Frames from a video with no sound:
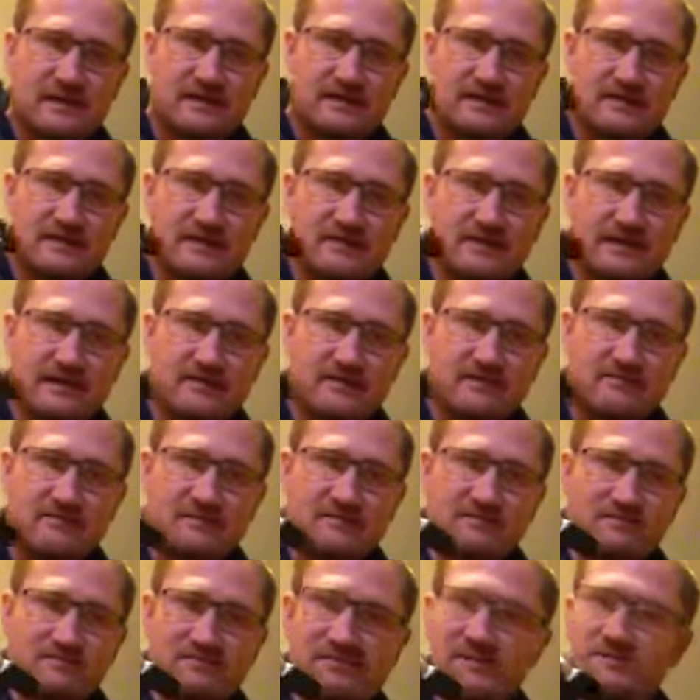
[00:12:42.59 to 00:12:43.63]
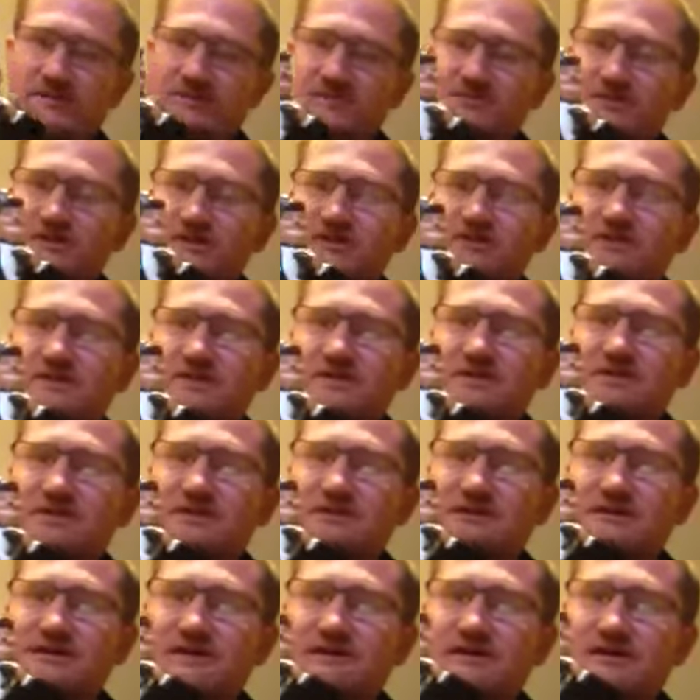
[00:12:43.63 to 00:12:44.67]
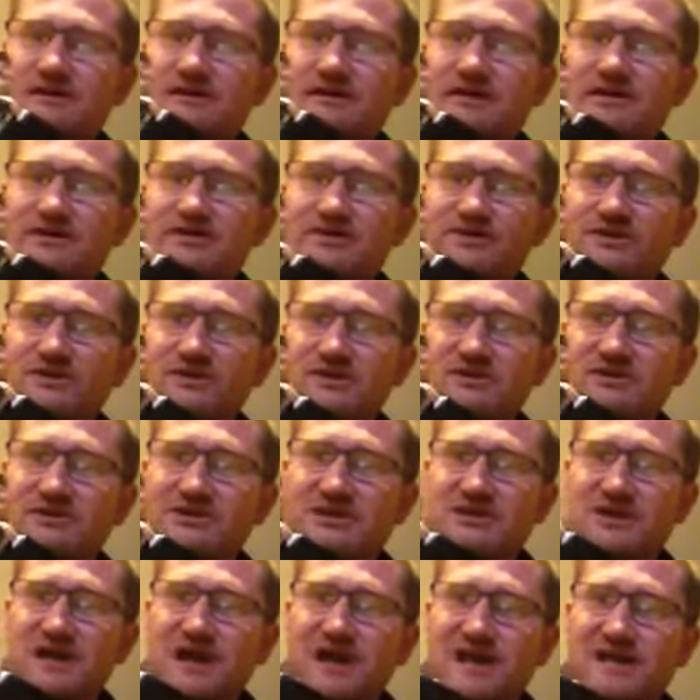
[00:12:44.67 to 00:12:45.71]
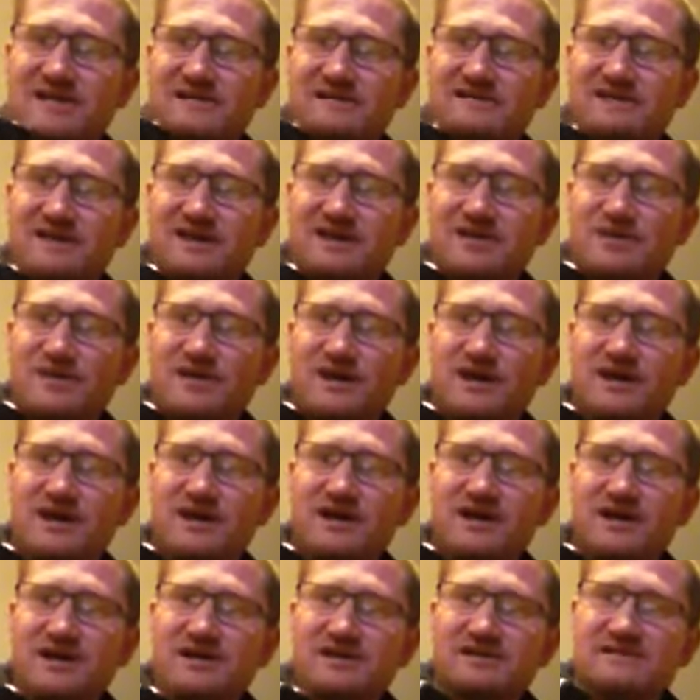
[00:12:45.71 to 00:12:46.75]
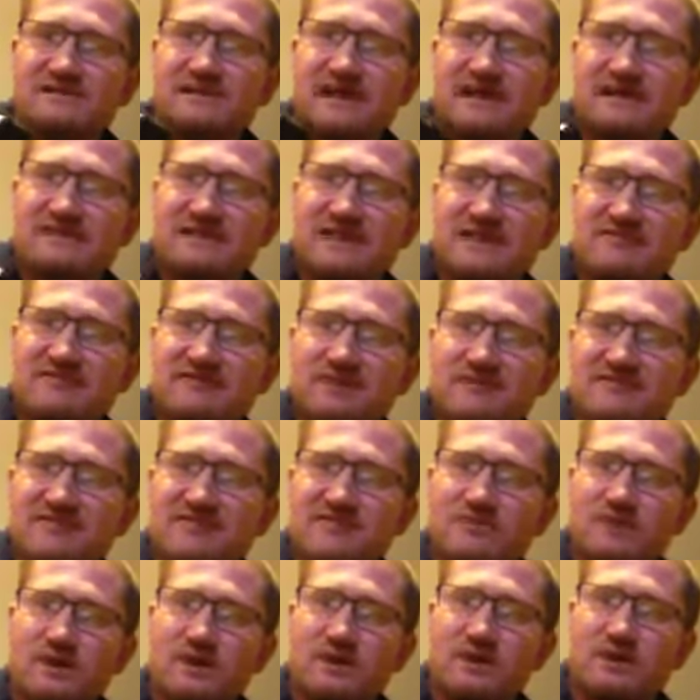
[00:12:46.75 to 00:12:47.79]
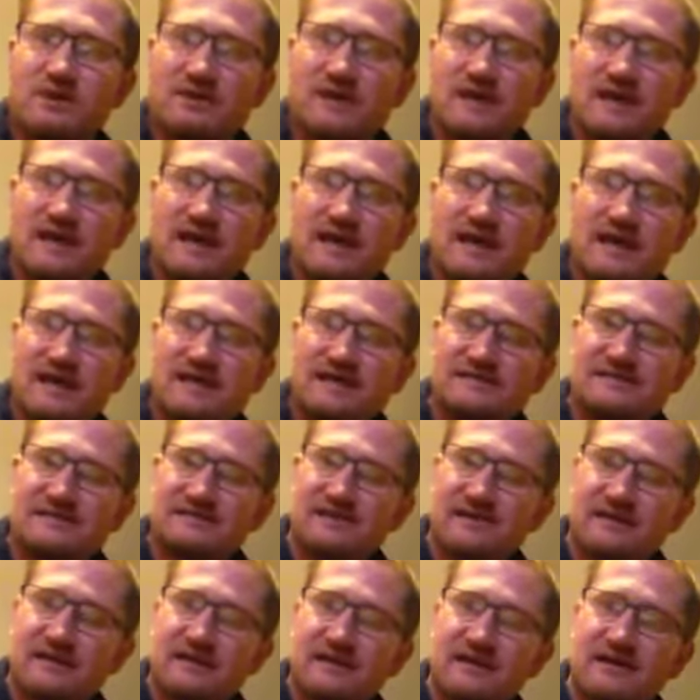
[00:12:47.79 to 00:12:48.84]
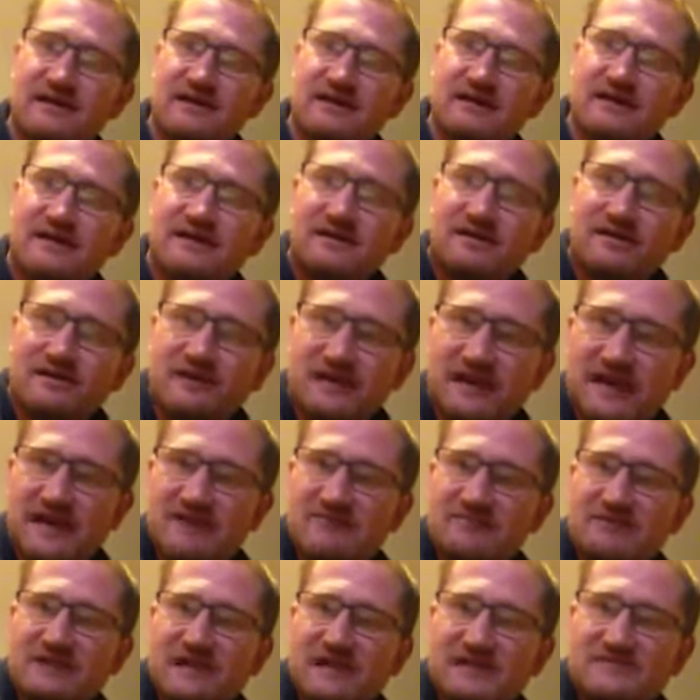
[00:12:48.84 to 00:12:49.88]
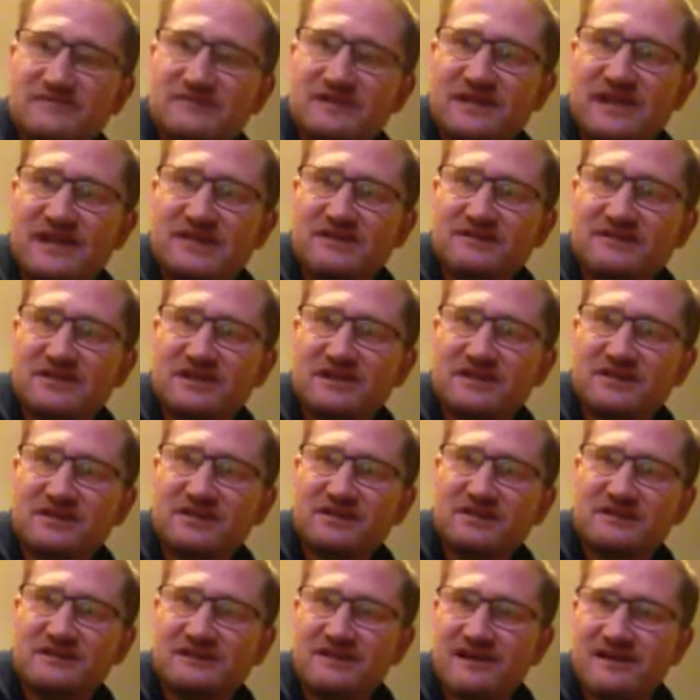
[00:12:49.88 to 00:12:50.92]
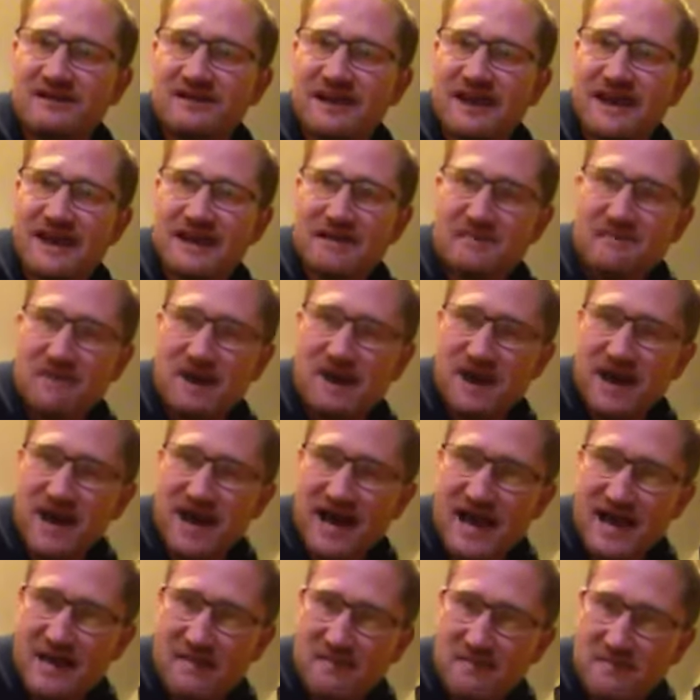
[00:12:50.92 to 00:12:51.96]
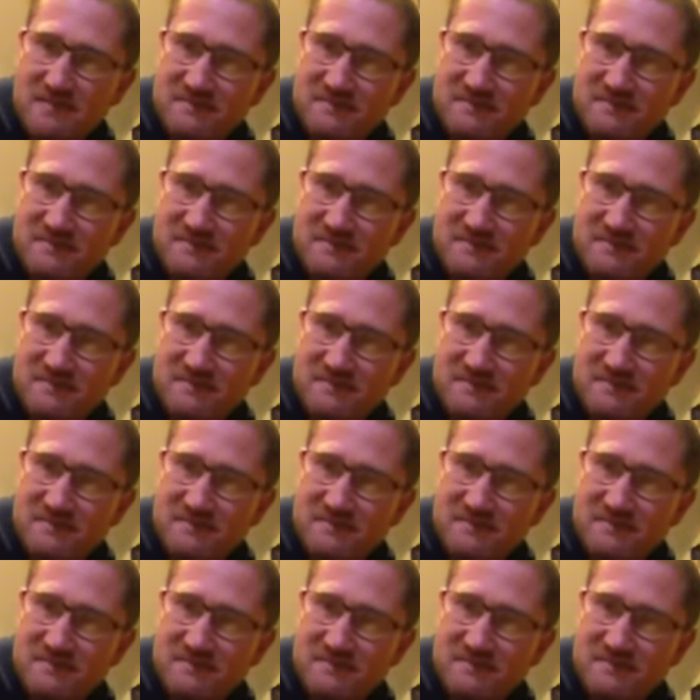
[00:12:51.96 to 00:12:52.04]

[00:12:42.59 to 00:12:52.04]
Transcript: they'll be forever treasured in the Laurel and Hardy showcase. So stay safe everyone, and look out for the next video soon. Okay, bye.